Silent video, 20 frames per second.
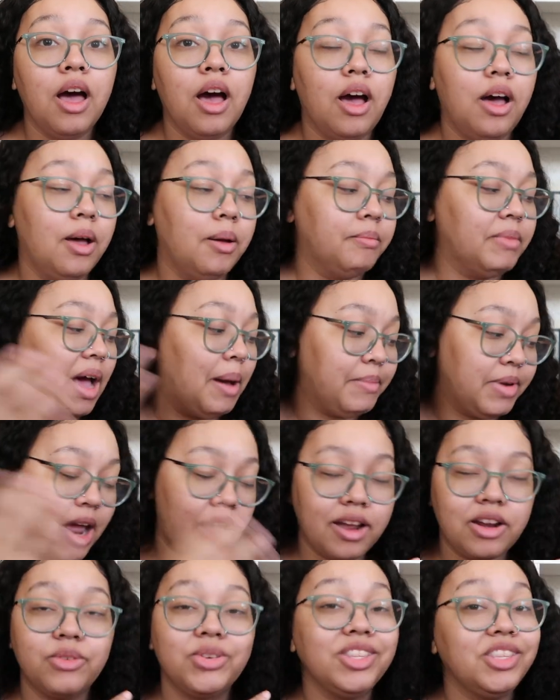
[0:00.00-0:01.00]
Um, I'm
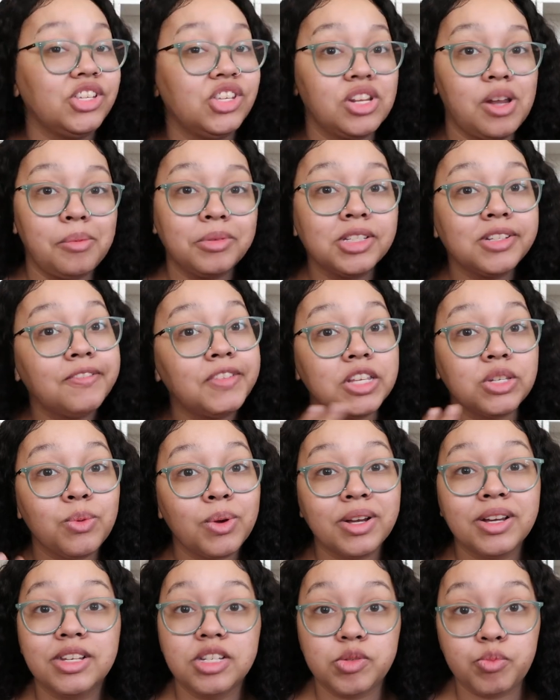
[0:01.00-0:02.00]
not going to read the synopsis of this
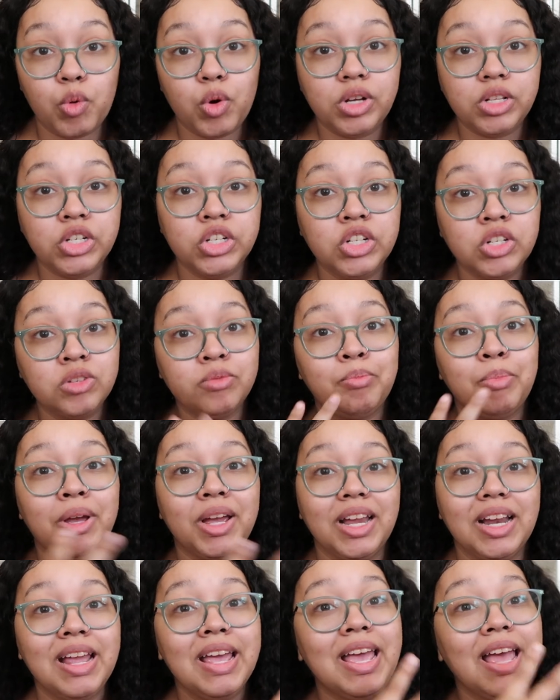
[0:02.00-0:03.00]
one because spoilers,
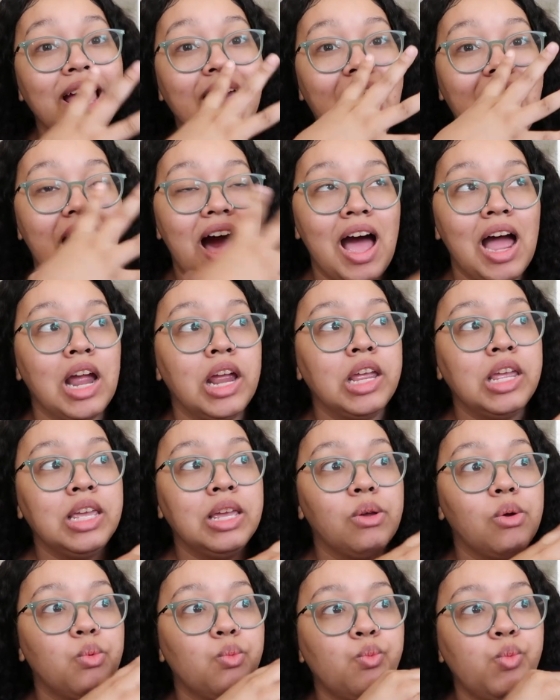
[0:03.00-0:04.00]
but
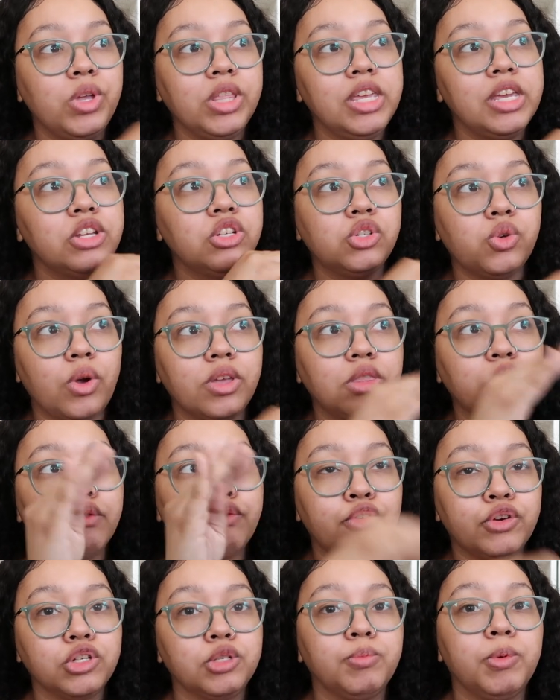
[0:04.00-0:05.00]
I really enjoyed the
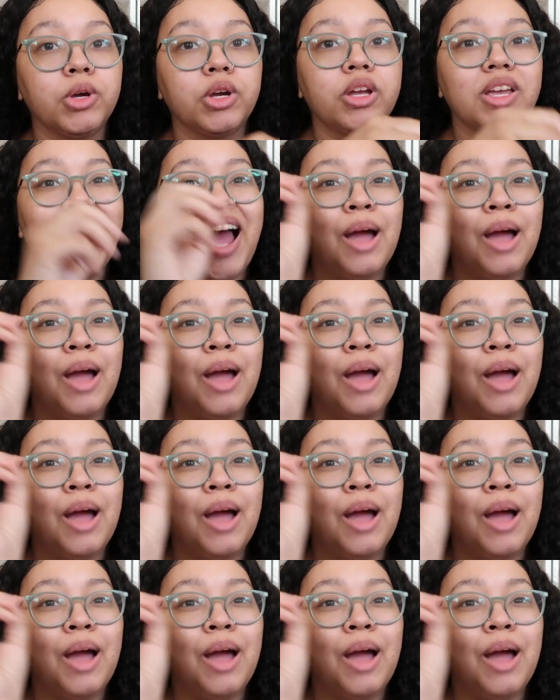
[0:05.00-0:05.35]
first book.